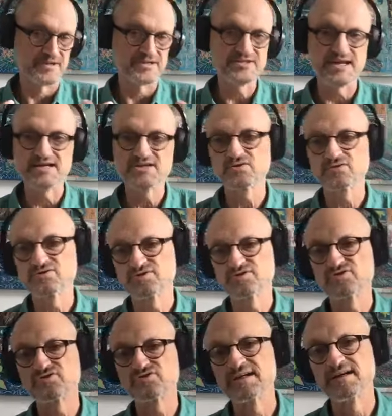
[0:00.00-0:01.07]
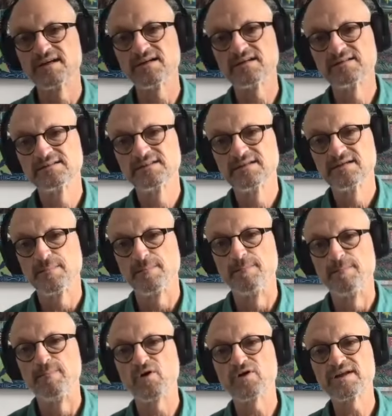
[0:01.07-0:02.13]
potential to trigger
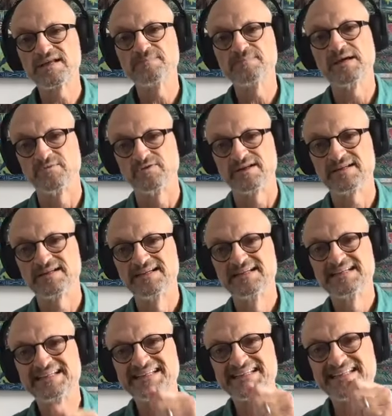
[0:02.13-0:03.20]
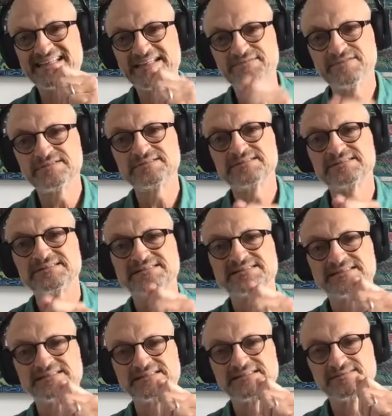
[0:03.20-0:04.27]
body memory, even
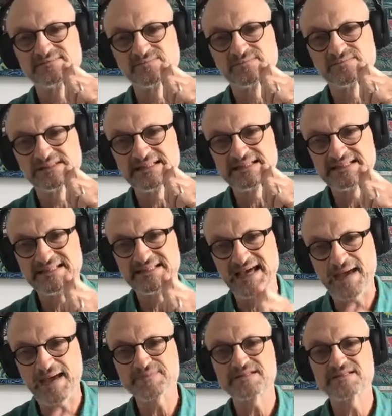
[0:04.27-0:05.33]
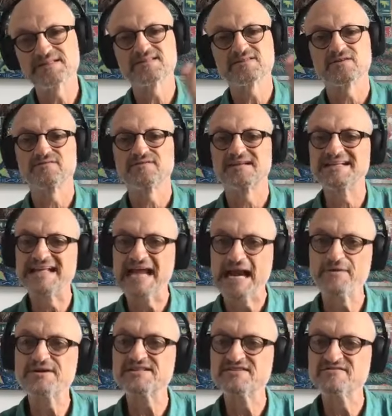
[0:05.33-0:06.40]
in the absence of the
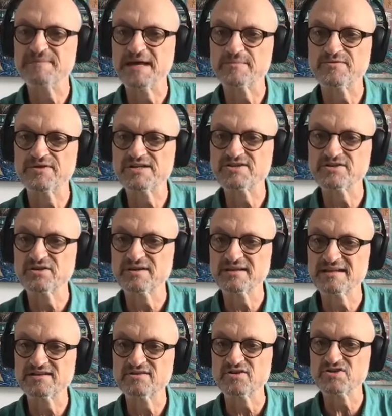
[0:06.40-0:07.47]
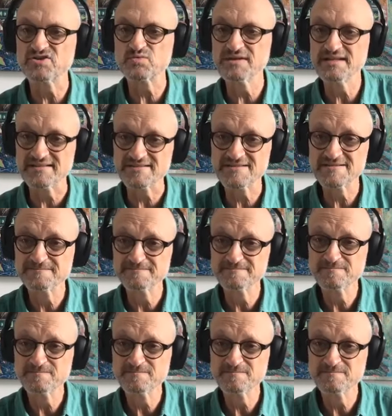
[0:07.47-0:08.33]
narrative memory to, that goes with it.